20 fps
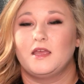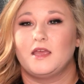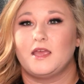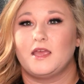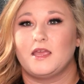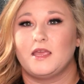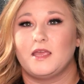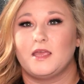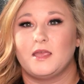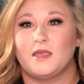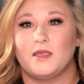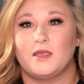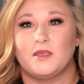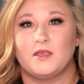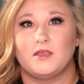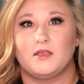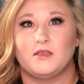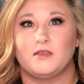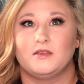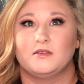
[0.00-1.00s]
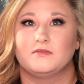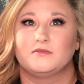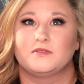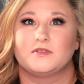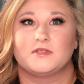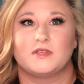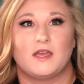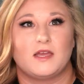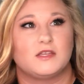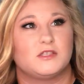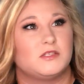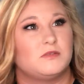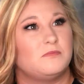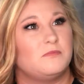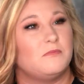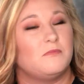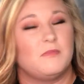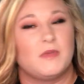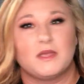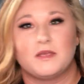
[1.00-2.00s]
a
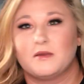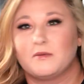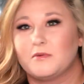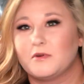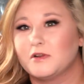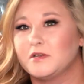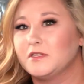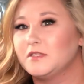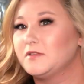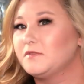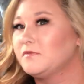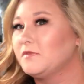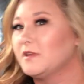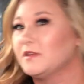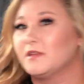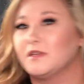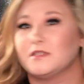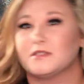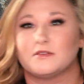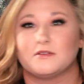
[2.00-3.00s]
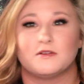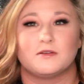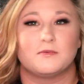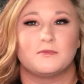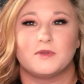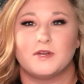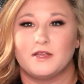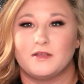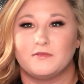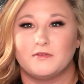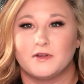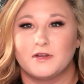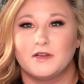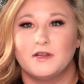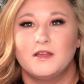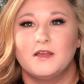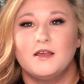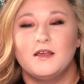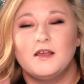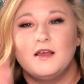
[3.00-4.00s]
/ makeup artist, freelance art, whatever.